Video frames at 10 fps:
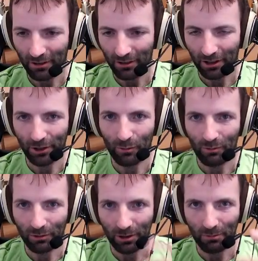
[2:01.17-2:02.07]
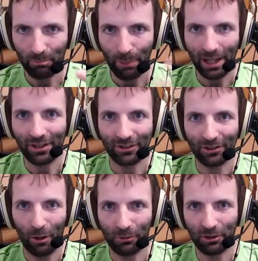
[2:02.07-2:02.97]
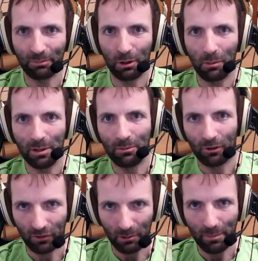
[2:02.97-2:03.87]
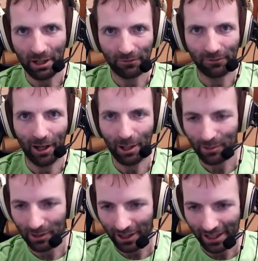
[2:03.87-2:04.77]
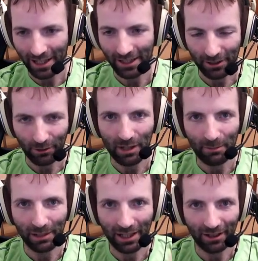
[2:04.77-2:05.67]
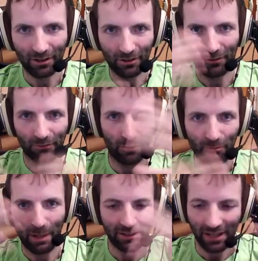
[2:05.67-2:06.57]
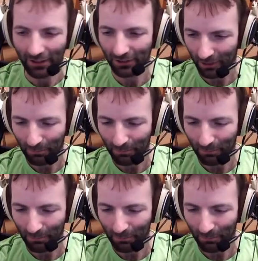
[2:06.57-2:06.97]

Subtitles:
Although the bass comes probably more from a big flywheel I had and the rambling of my desk.